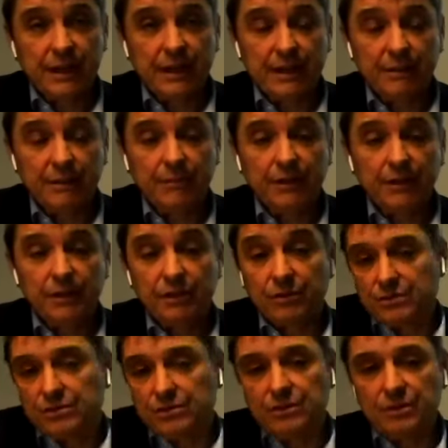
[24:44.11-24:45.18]
You
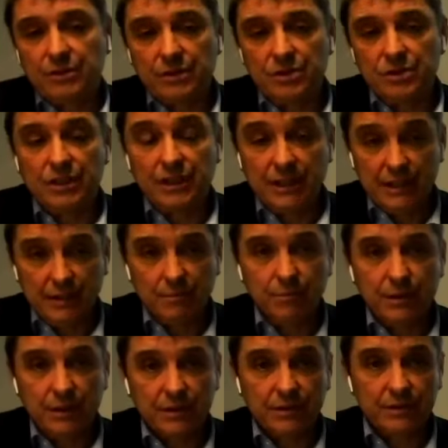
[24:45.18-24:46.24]
know, the
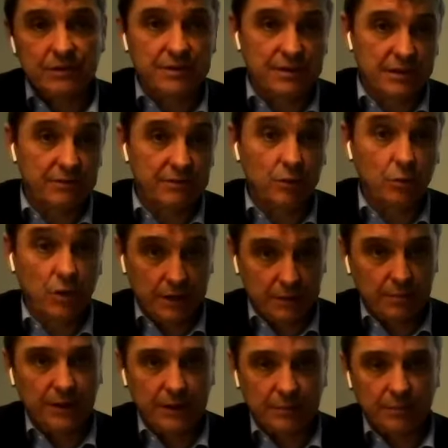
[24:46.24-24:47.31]
GE product itself, the
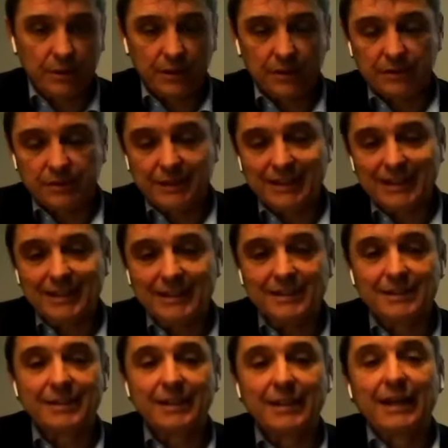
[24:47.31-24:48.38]
wide body product at least,